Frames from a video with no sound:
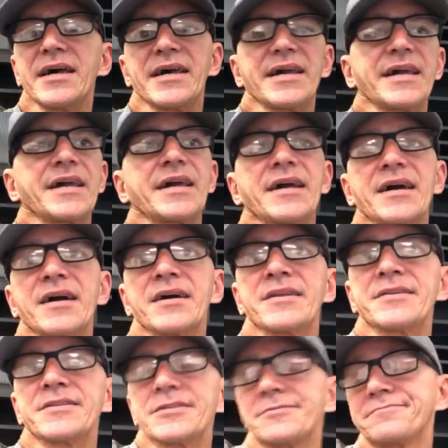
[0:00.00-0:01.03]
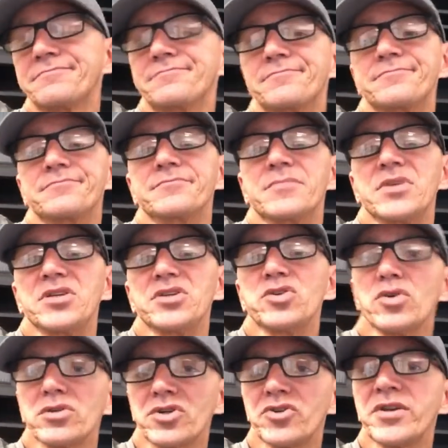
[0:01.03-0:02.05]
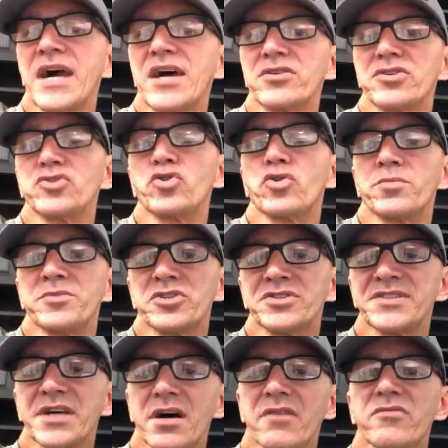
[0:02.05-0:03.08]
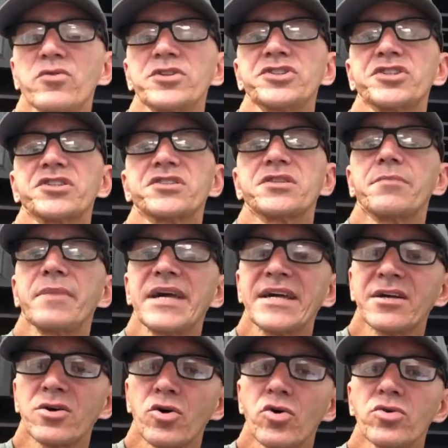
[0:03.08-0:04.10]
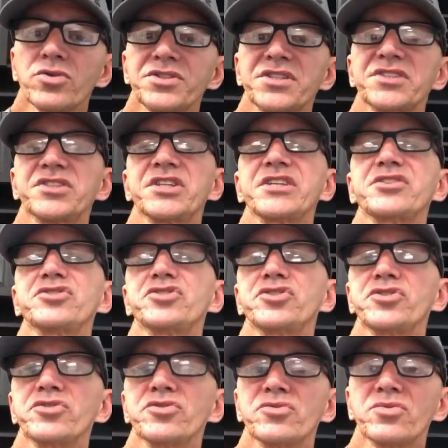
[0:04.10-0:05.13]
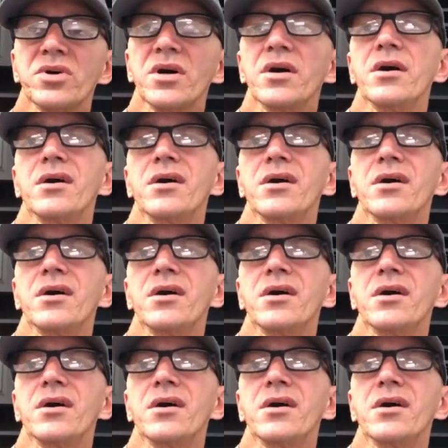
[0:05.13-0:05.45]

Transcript: and you'll learn how to do them yourself, which is the main goal to teach you